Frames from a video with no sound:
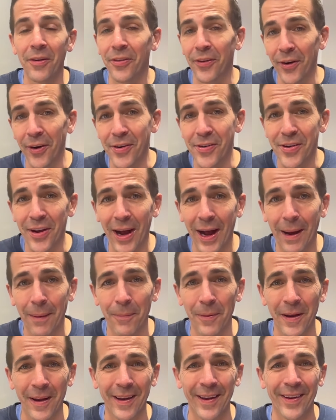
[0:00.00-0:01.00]
third
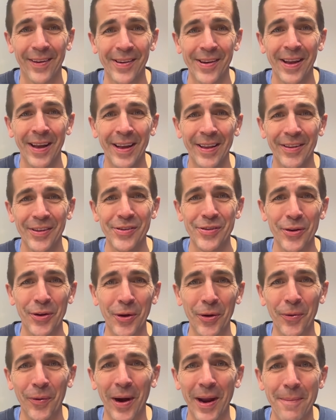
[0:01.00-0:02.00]
topic, and this will
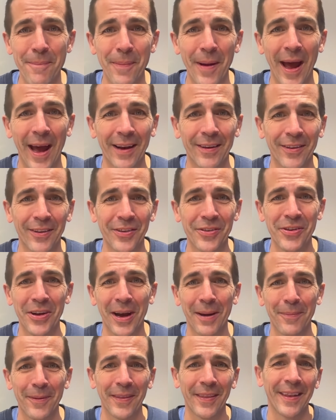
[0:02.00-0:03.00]
go right back to the
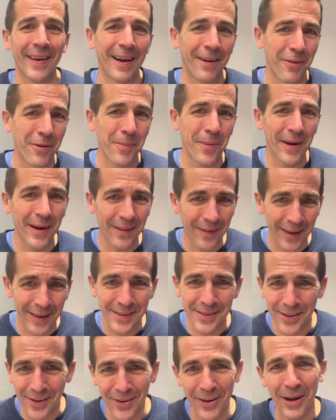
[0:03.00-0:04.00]
topic that everybody
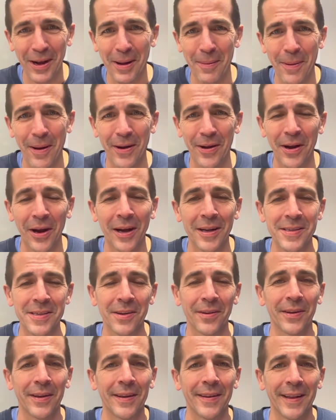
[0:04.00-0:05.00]
likes to talk about
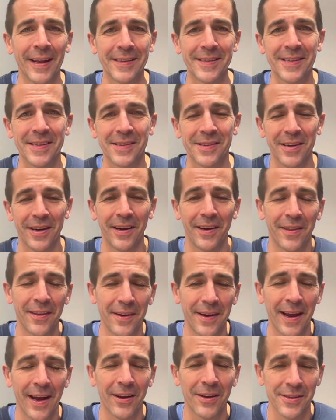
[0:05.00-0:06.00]
constantly, and that's the state of the
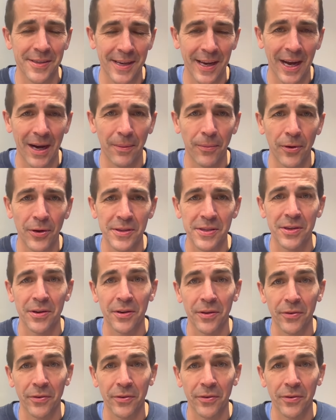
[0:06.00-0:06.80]
Dallas Cowboys. They're